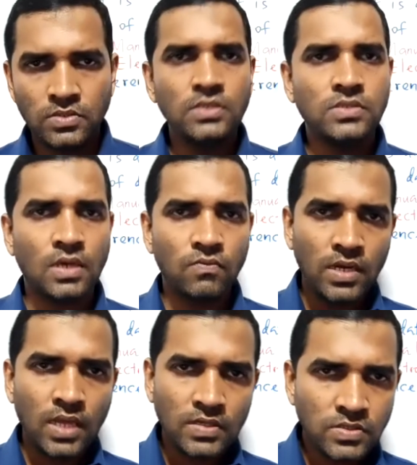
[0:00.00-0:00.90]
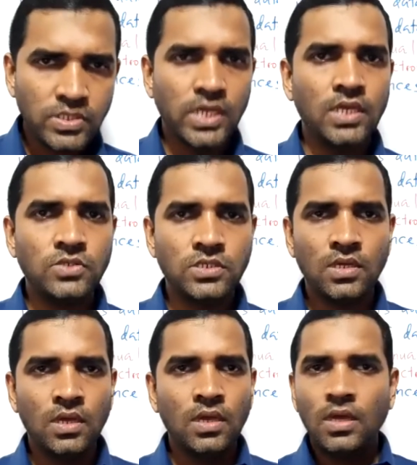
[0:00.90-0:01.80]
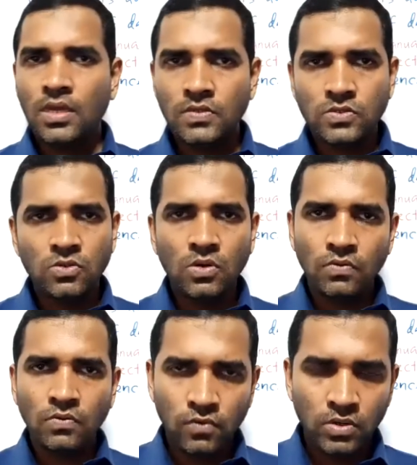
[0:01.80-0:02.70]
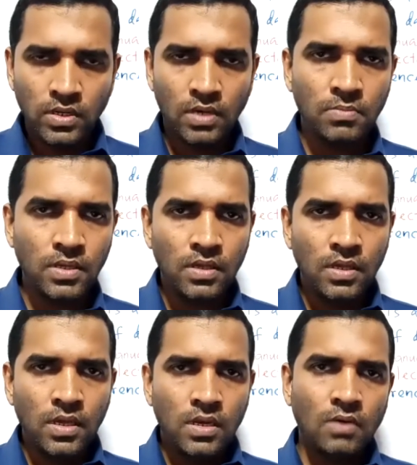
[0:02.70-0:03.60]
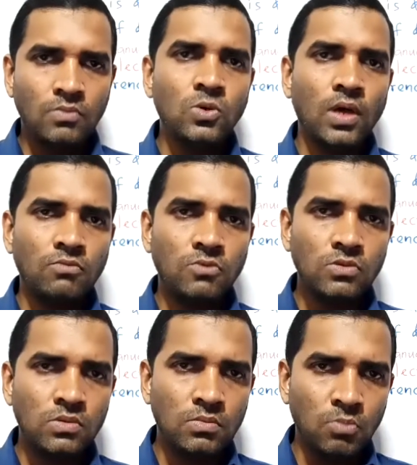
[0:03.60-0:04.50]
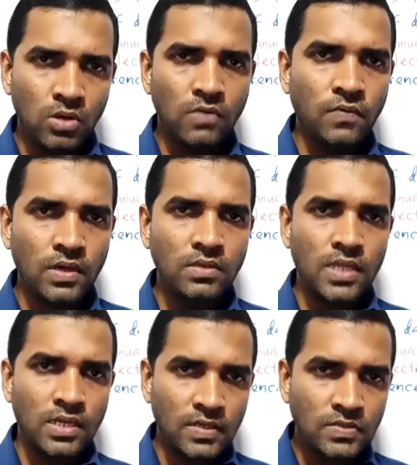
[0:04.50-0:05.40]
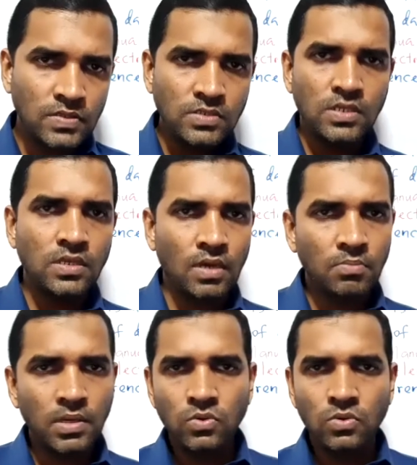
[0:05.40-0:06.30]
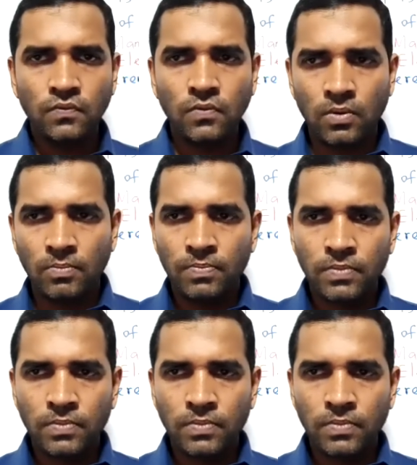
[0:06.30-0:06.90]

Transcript: See, someone has changed his or her phone number. Now you have to modify that existing number in your phone.